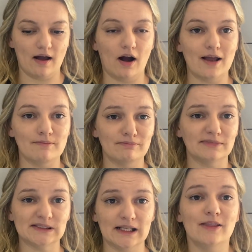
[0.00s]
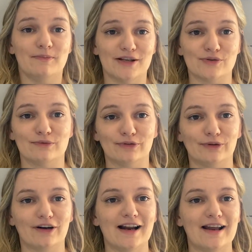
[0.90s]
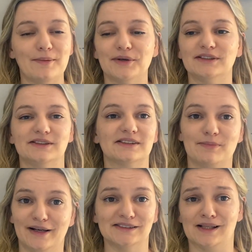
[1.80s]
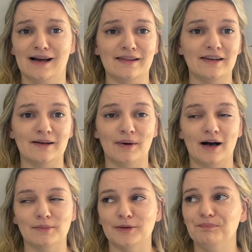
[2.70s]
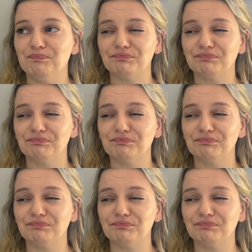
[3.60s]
I'm sitting on the bedroom floor right now because of the best light in the apartment.